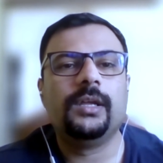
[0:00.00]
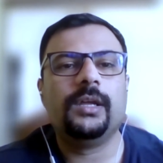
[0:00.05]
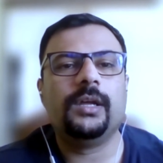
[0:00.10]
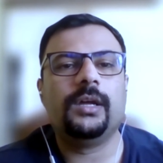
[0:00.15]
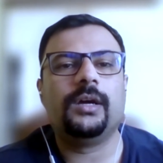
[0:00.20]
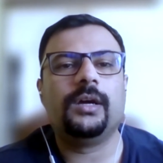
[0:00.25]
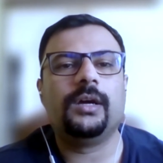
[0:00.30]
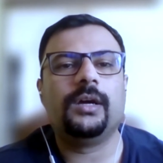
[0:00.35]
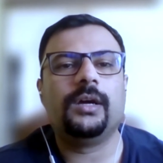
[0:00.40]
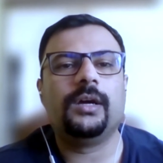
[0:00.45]

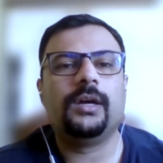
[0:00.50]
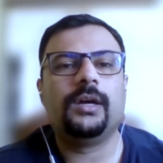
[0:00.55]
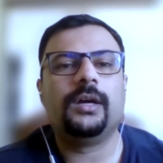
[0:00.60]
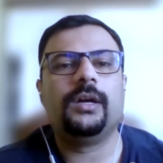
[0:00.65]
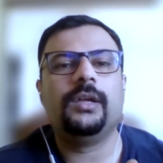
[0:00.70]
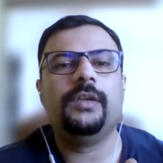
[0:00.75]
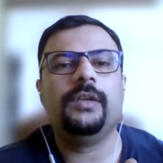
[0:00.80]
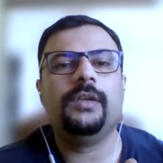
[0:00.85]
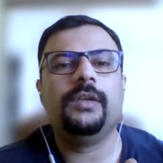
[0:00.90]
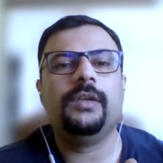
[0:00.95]
Uh, if
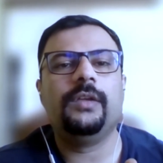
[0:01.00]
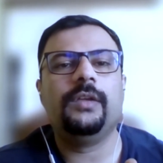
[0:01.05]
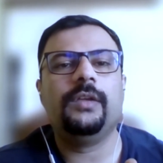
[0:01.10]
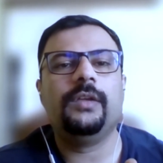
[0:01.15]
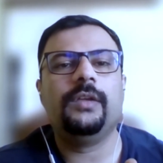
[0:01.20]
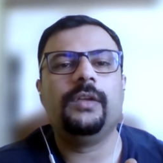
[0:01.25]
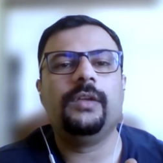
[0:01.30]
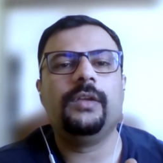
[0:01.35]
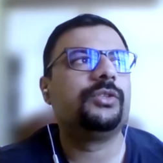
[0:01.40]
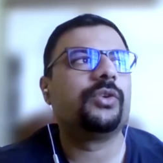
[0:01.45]
there were
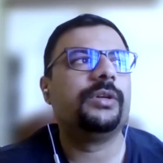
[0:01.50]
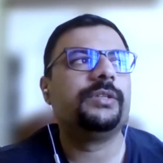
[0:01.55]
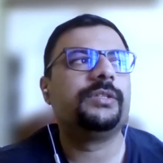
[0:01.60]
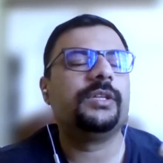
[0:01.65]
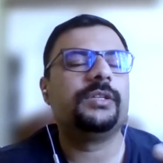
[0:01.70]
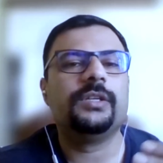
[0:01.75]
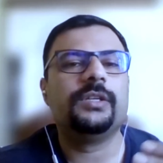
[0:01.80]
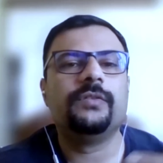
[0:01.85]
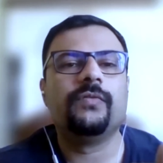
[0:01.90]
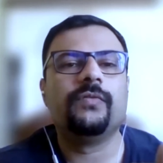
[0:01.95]
decision
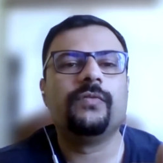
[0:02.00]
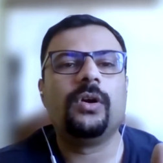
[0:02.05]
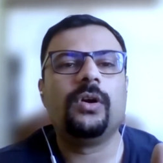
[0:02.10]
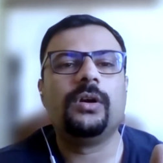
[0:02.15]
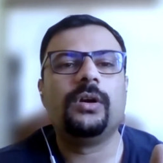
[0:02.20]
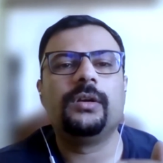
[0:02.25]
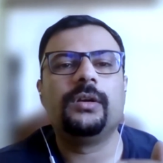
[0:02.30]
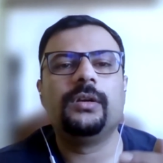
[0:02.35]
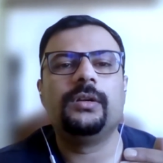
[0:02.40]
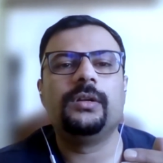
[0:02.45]
choices
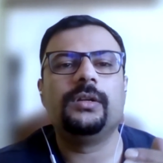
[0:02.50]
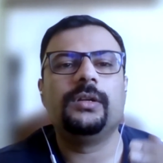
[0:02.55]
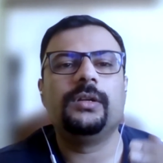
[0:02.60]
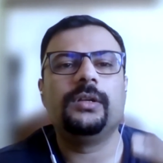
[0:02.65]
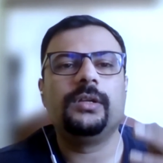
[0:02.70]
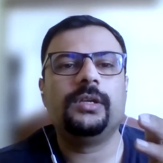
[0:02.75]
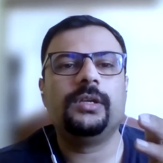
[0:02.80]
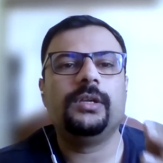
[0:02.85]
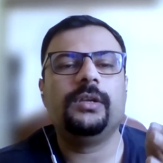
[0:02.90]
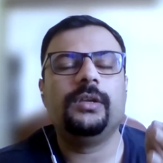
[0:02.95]
involved,
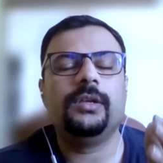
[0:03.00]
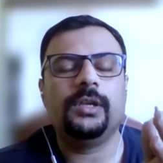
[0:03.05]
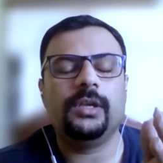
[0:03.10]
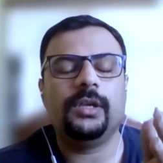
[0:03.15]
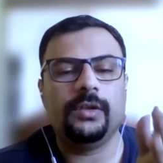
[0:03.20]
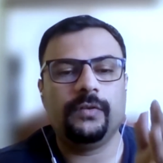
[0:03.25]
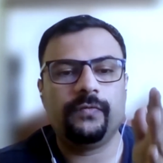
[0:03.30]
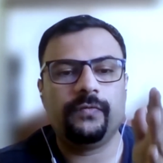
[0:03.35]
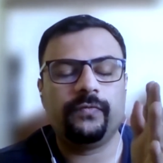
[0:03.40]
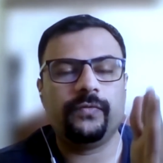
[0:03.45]

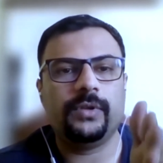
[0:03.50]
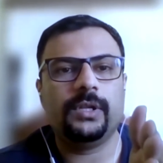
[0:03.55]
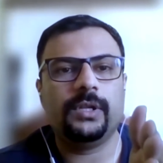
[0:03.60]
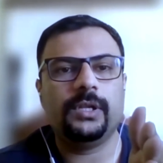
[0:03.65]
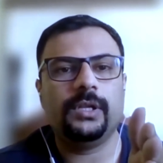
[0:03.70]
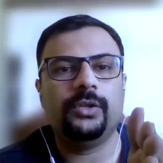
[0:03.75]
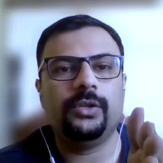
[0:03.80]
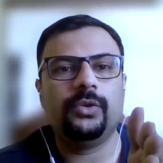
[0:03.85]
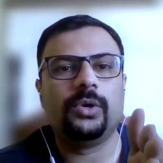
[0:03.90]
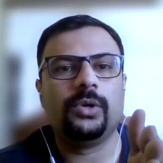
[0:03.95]
if
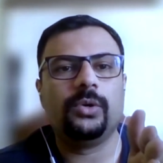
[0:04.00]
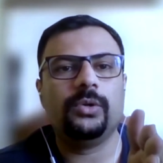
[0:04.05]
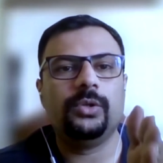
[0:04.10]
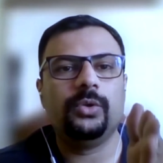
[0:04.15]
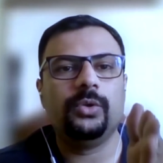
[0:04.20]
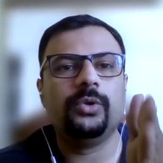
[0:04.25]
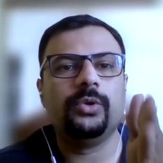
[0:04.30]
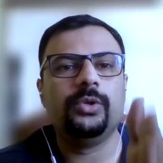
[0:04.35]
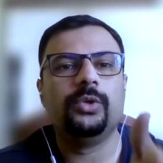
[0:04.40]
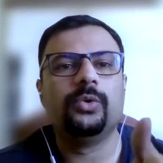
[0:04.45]
you
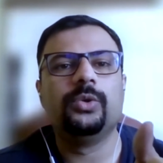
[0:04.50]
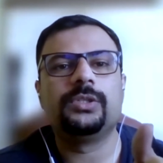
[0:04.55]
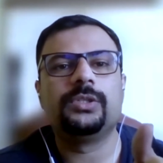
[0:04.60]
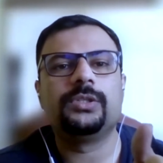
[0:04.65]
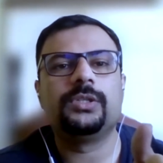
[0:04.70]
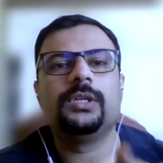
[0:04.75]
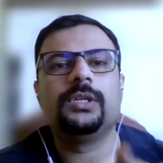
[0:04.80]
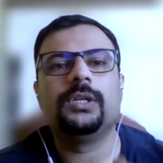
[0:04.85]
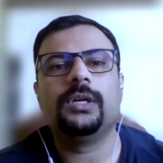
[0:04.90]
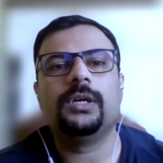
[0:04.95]
you
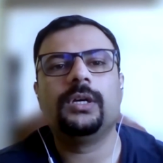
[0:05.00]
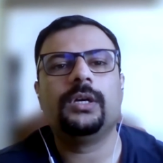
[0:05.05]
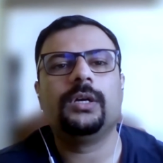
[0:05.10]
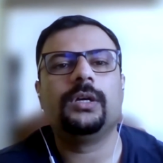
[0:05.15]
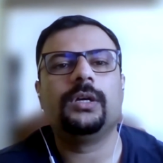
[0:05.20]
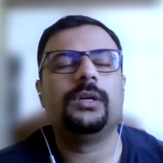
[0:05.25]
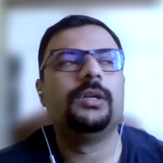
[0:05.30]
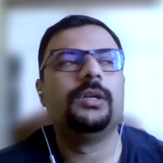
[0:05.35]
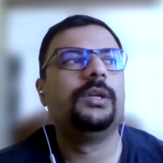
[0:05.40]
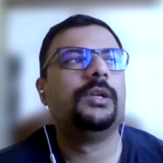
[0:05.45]
used uh,
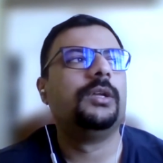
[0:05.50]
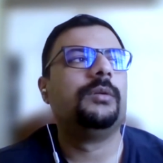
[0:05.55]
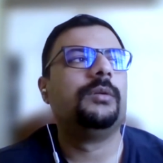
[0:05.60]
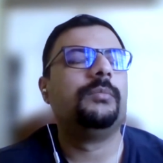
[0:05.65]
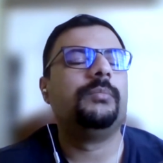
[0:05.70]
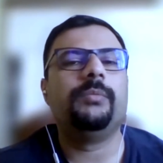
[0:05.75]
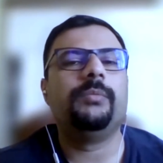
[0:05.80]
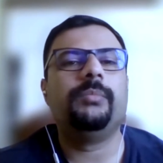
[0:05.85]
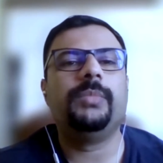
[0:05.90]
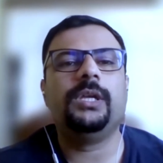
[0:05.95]

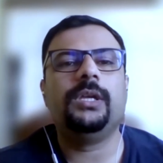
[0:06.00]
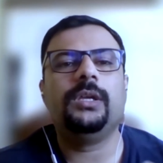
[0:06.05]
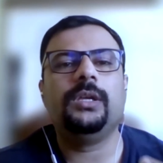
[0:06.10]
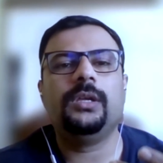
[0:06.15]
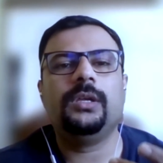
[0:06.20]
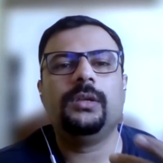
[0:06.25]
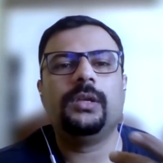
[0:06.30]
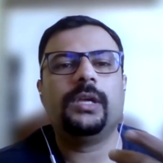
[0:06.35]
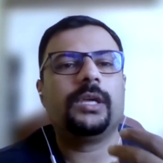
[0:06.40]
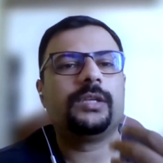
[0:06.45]

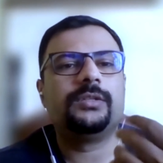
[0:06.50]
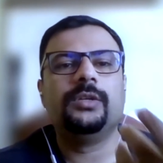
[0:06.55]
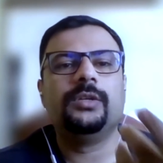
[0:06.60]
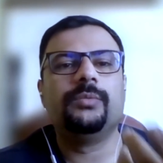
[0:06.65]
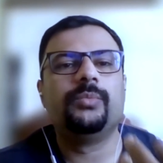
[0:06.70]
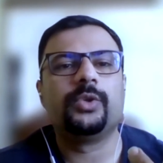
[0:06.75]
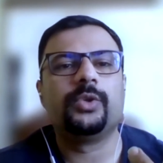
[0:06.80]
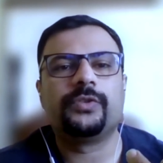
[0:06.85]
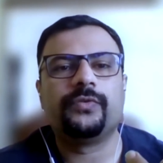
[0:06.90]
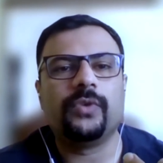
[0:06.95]
maybe
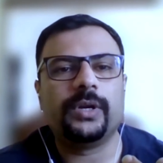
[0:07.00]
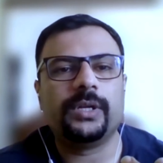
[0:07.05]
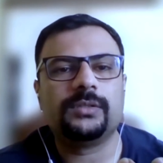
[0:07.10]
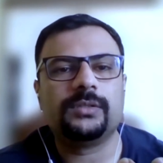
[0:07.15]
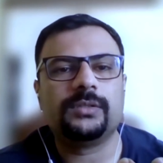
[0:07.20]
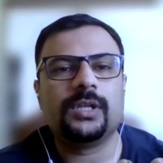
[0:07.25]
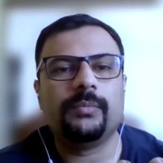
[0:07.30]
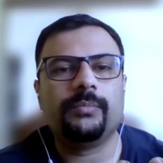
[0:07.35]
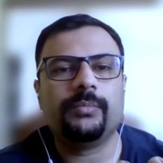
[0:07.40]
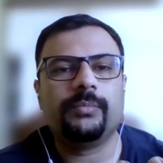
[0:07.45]
XGBoost, for
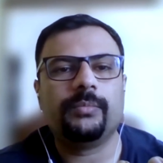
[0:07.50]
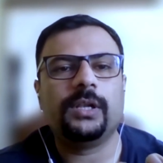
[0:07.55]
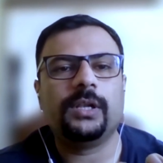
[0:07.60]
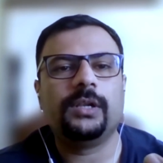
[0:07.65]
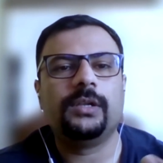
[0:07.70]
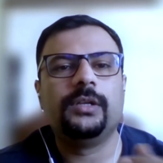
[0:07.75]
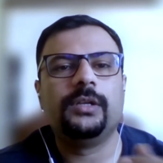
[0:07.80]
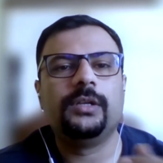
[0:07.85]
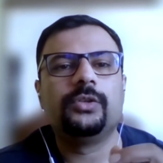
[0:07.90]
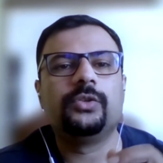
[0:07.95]
example.
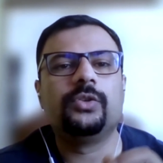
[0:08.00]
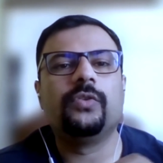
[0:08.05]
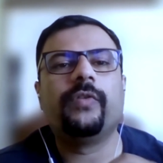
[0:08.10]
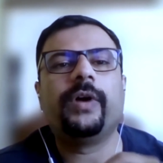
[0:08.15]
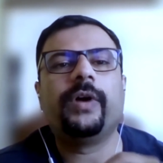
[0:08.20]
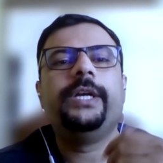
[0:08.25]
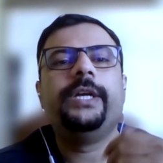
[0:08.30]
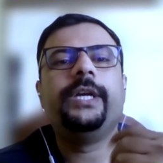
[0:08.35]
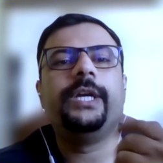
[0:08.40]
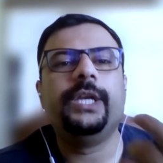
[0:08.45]
So
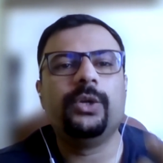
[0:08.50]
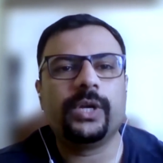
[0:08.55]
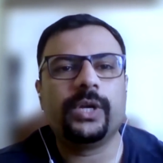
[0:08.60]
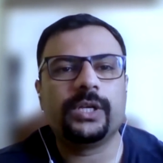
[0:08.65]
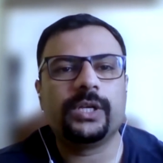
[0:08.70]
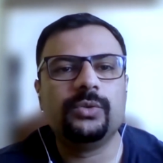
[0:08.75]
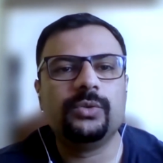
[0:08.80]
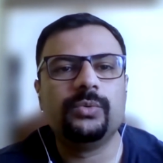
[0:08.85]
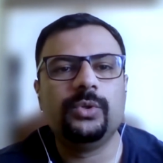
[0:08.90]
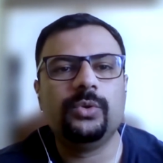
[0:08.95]
why did you
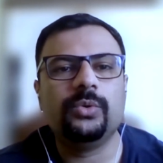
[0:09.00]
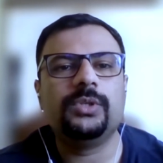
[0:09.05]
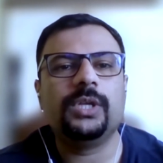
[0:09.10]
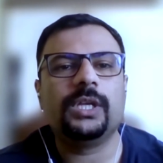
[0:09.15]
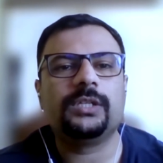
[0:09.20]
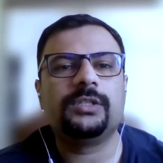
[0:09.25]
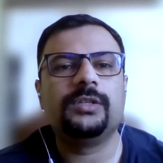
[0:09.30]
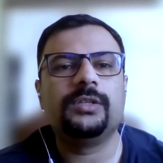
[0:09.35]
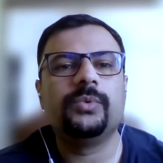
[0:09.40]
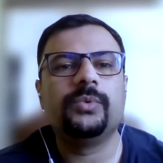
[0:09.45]
actually use
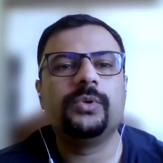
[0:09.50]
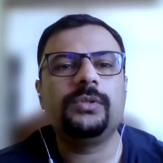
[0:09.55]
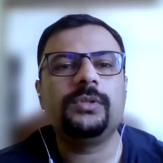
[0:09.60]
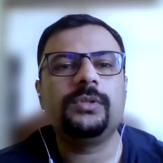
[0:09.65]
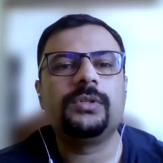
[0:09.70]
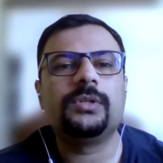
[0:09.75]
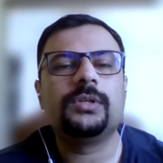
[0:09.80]
XGBoost?